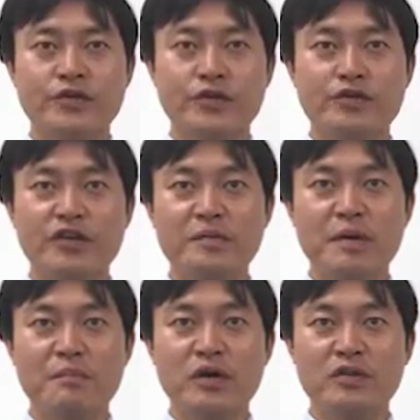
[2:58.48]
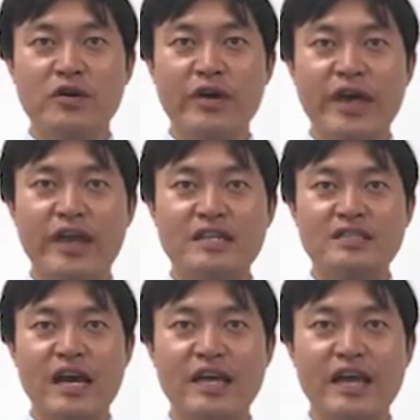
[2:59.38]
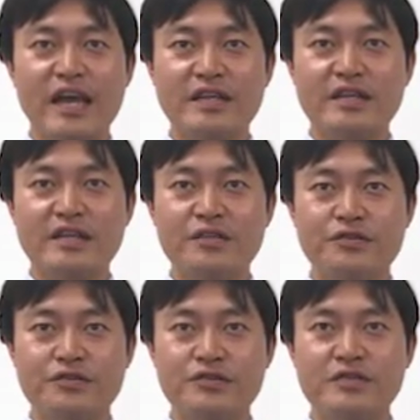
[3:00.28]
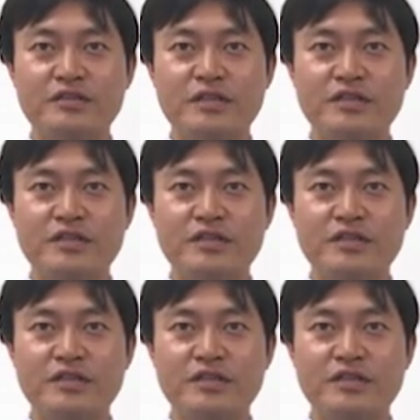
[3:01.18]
Do you remember the LXI8 introduced